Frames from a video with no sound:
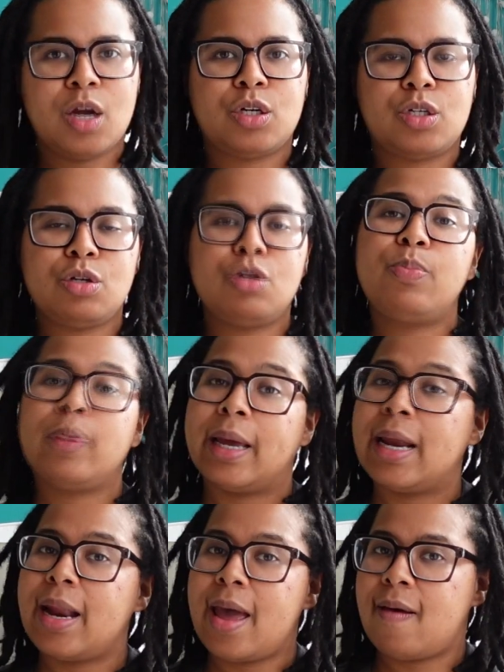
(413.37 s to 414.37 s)
Do you
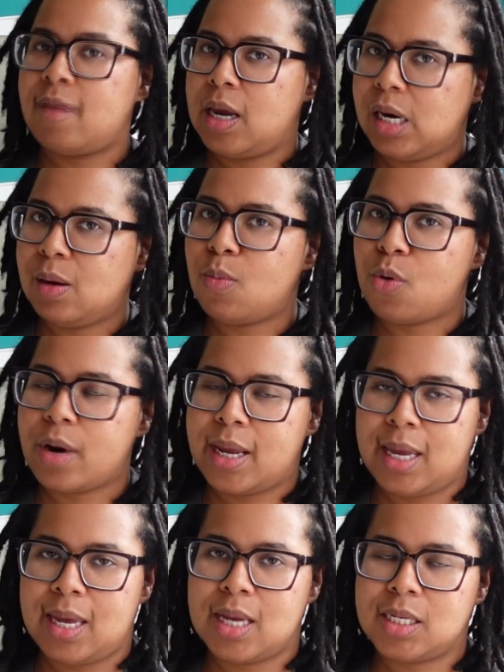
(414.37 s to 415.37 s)
plan to have any more
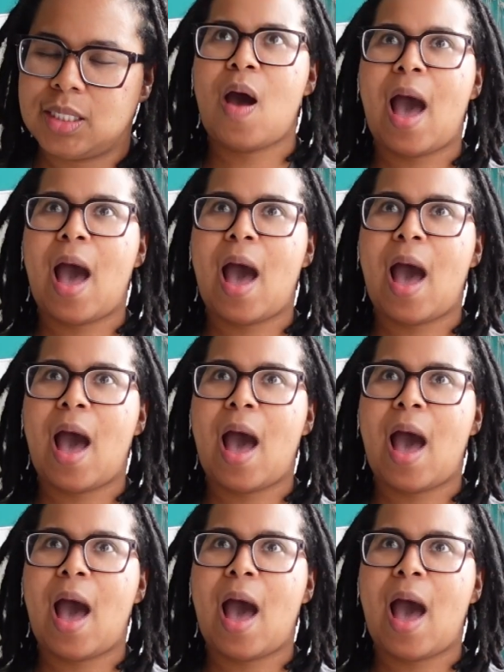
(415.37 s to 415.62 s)
kids?